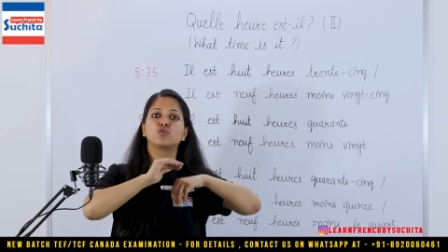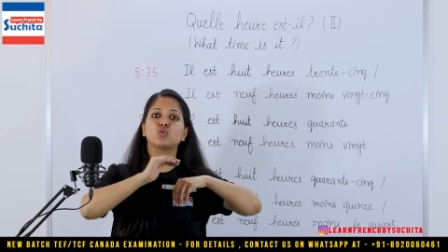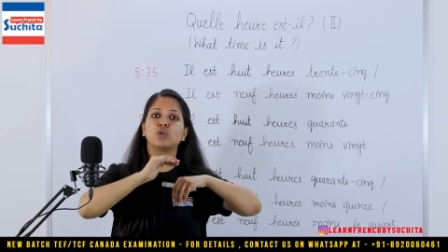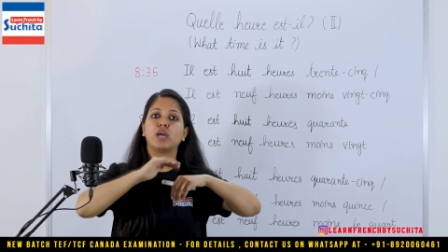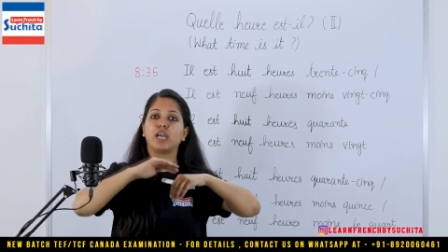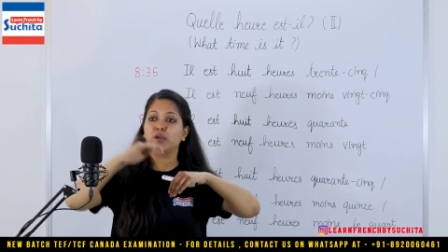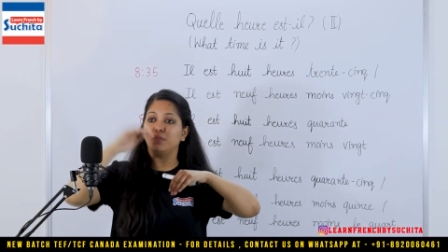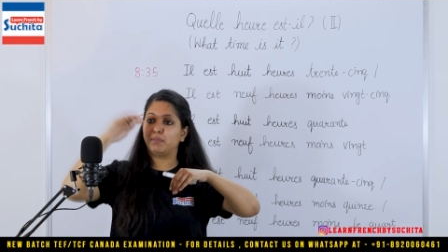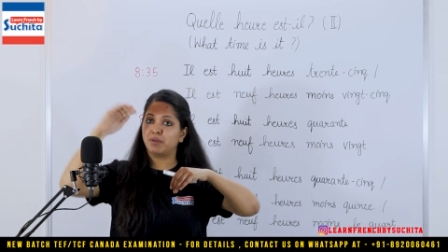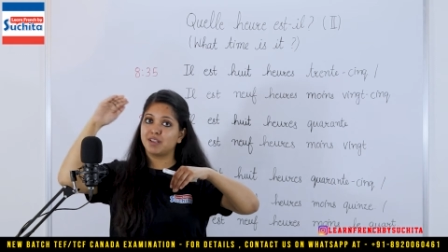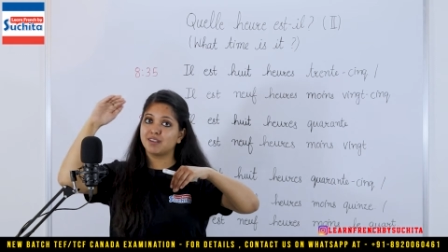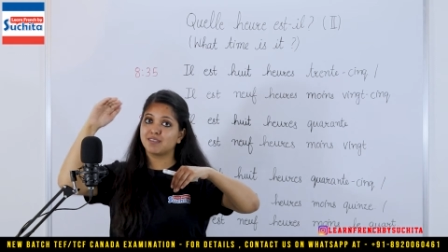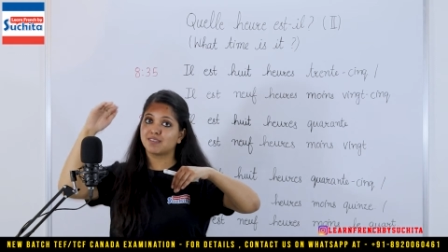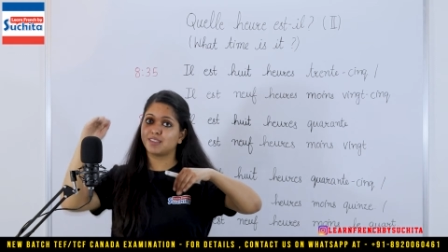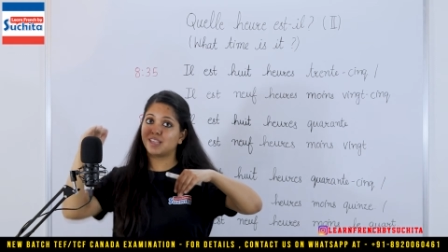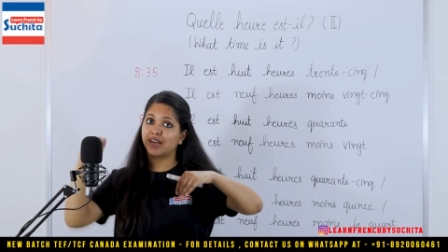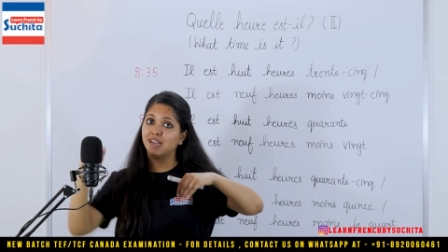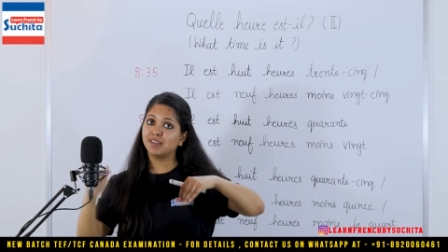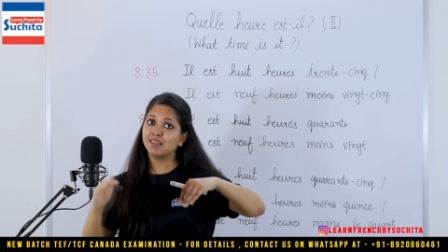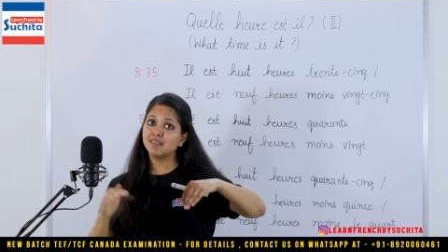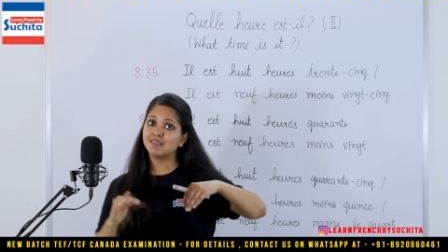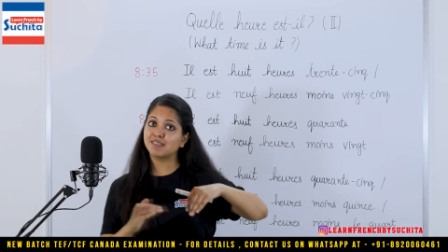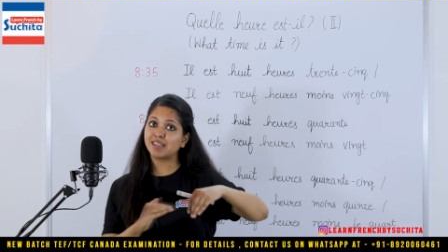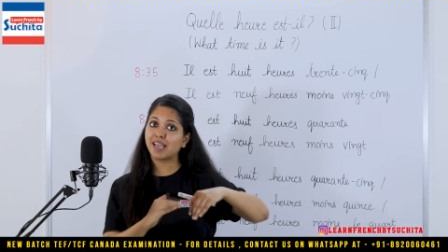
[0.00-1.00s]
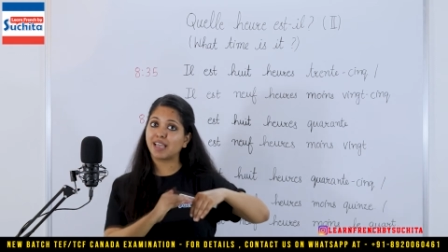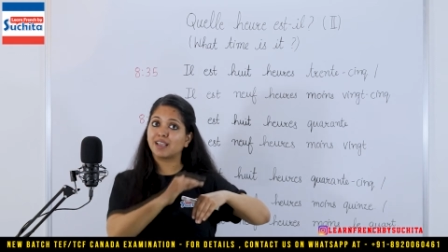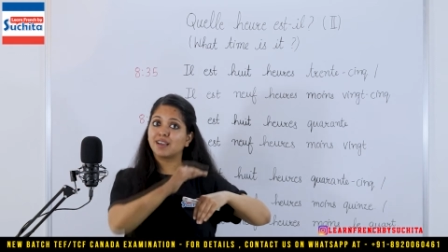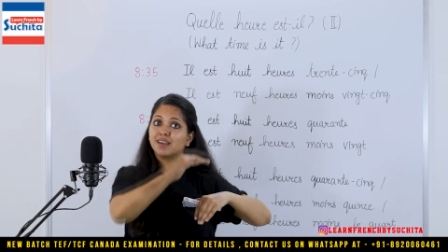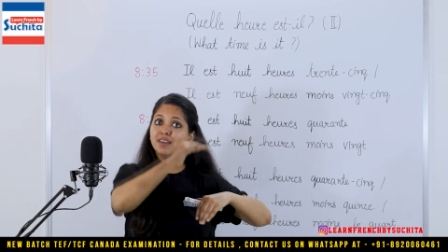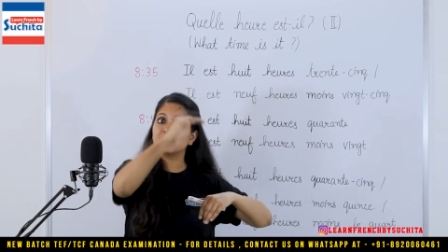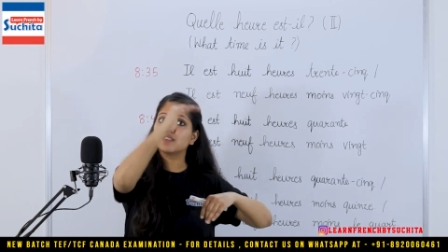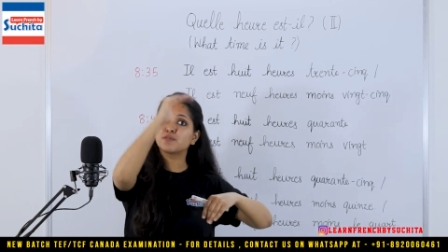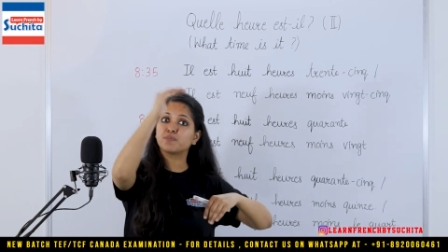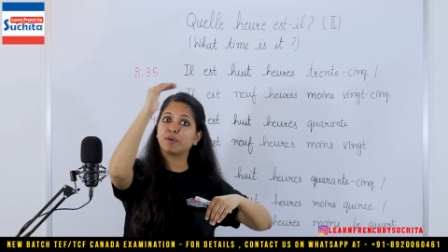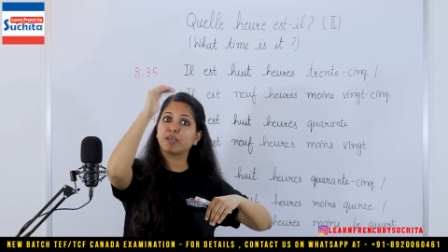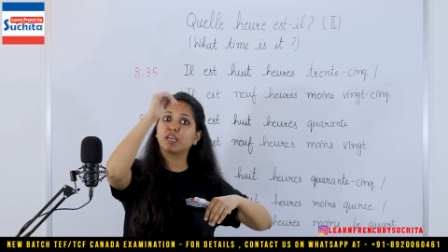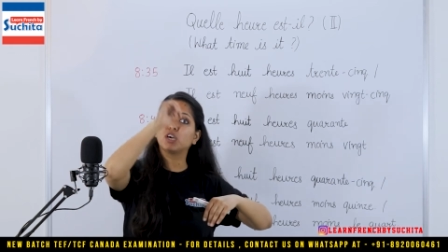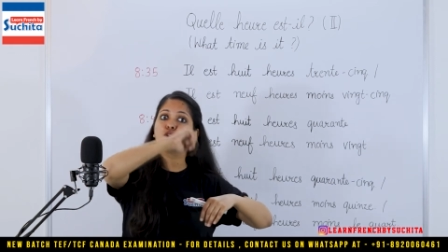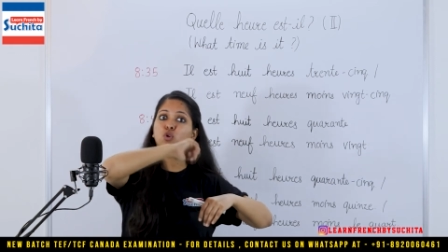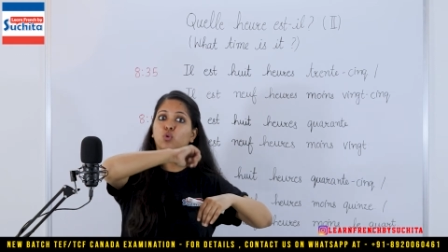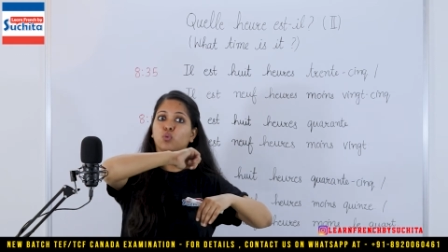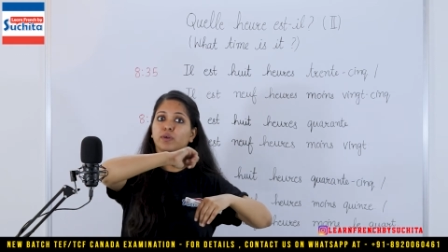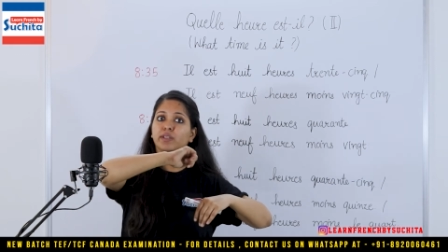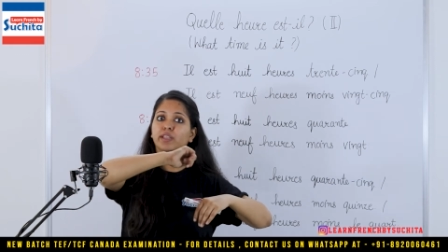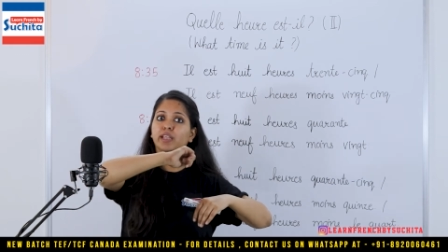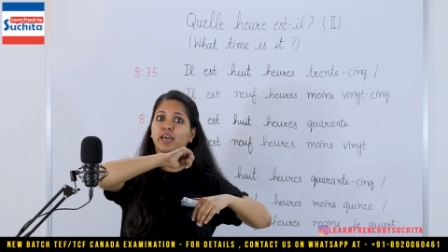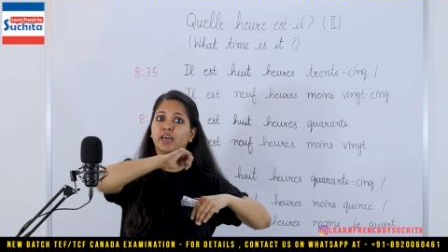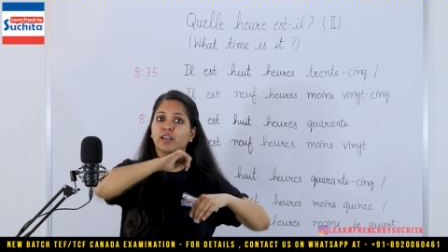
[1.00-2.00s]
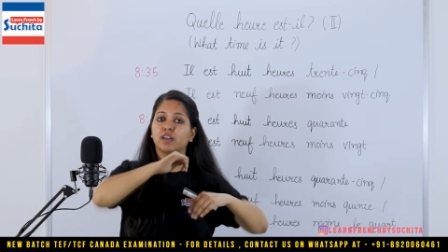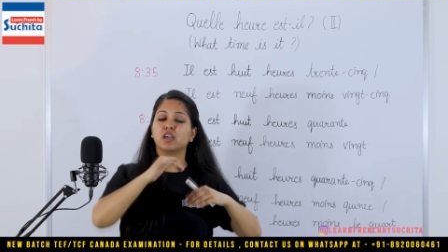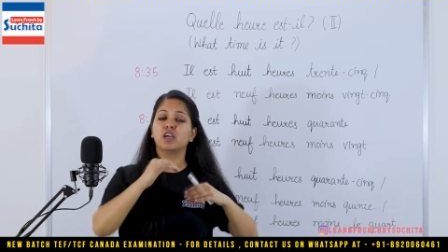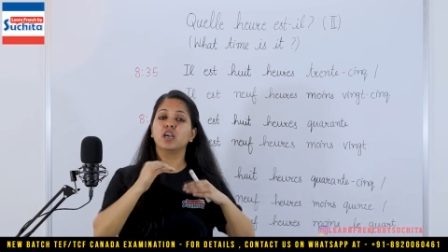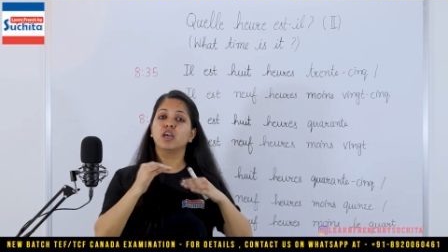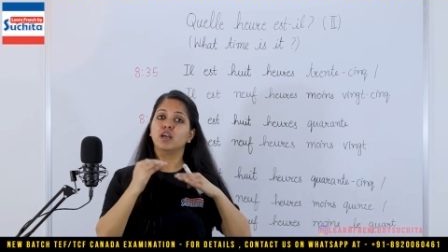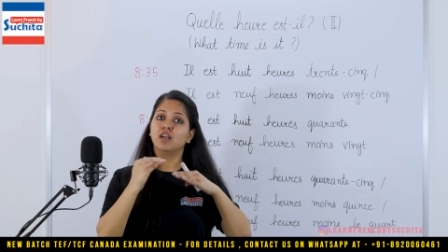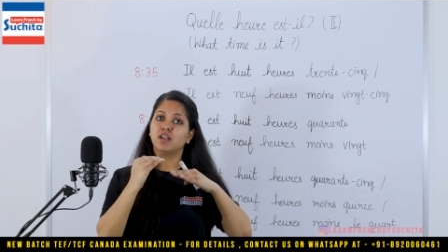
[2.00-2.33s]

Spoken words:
to 9 because there the cycle is bigger over there.